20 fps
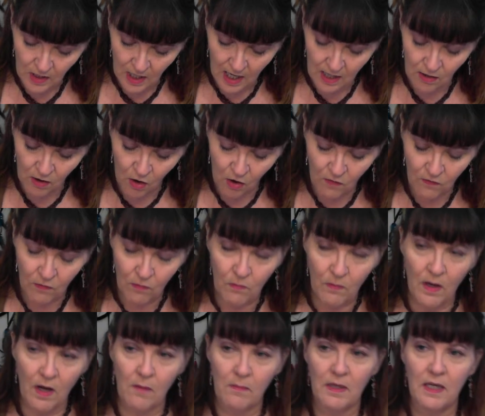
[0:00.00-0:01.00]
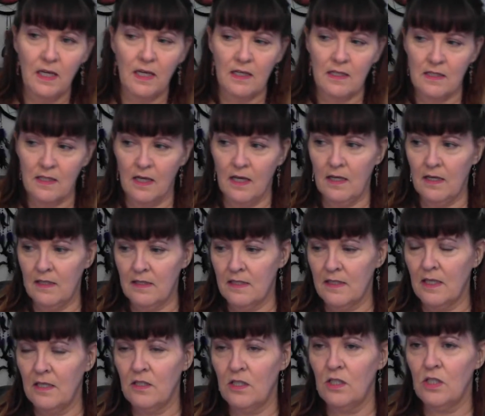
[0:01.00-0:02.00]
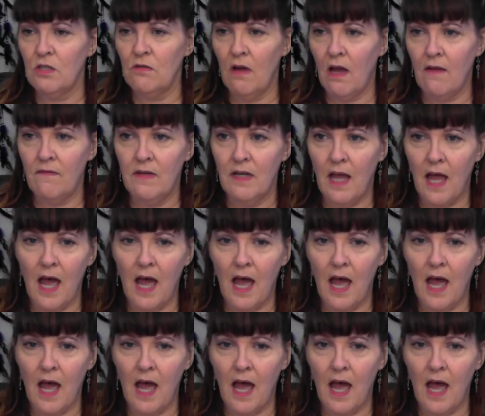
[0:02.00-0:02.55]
and overwhelm kicks in and says that you have to